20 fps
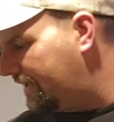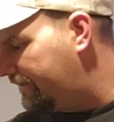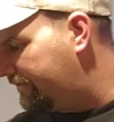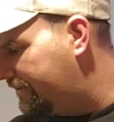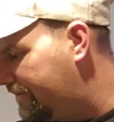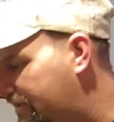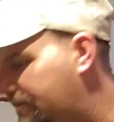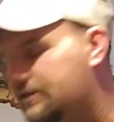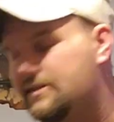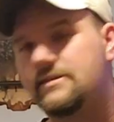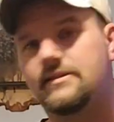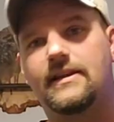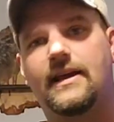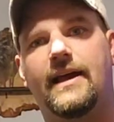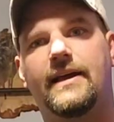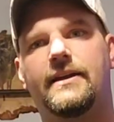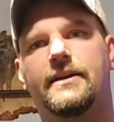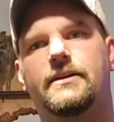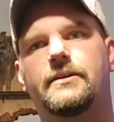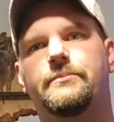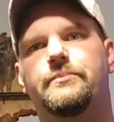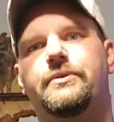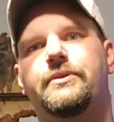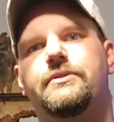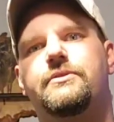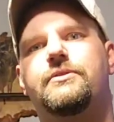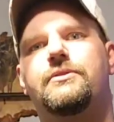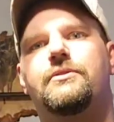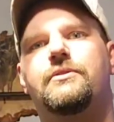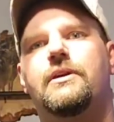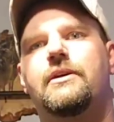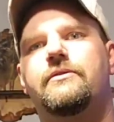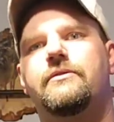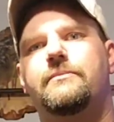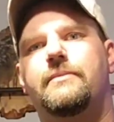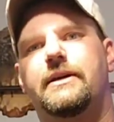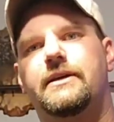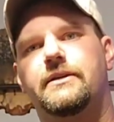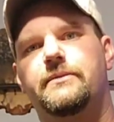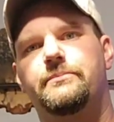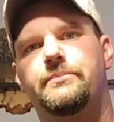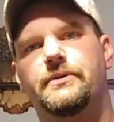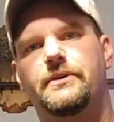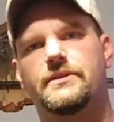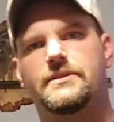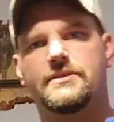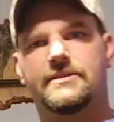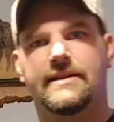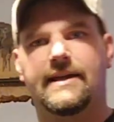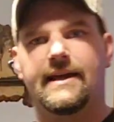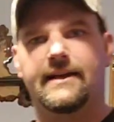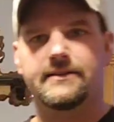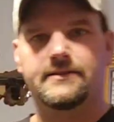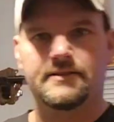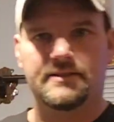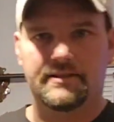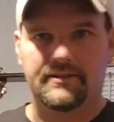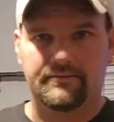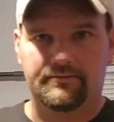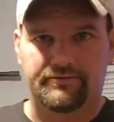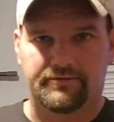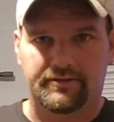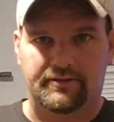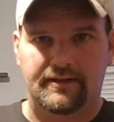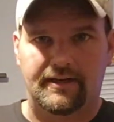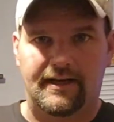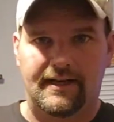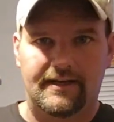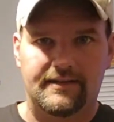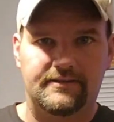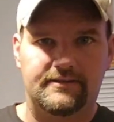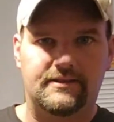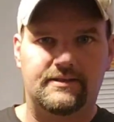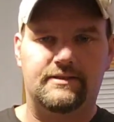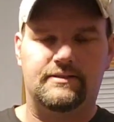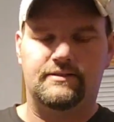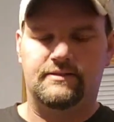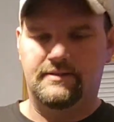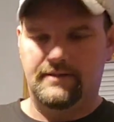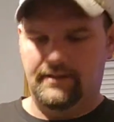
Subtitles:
Even in the side I can put 2 of them. I can put snacks in them for Isaac.